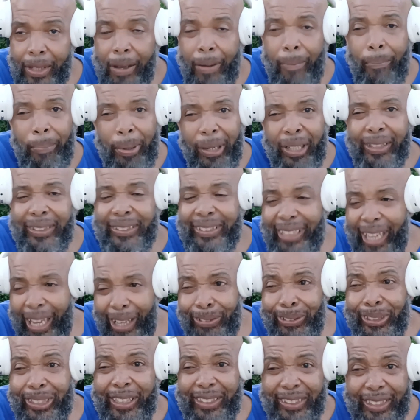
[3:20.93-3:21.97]
But y'all
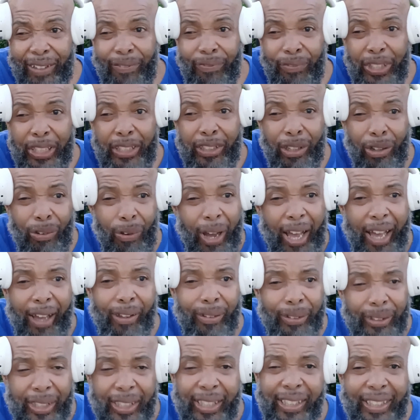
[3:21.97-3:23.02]
check that video out.
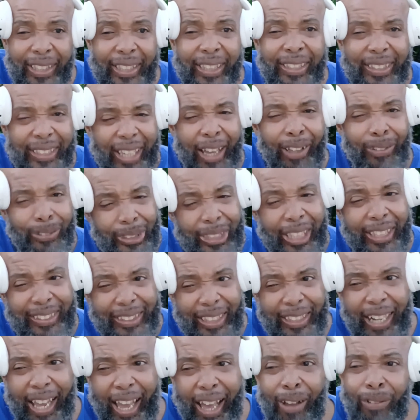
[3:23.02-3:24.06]
Y'all checked
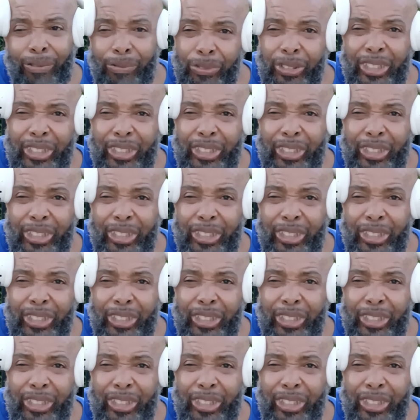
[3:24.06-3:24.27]
it out.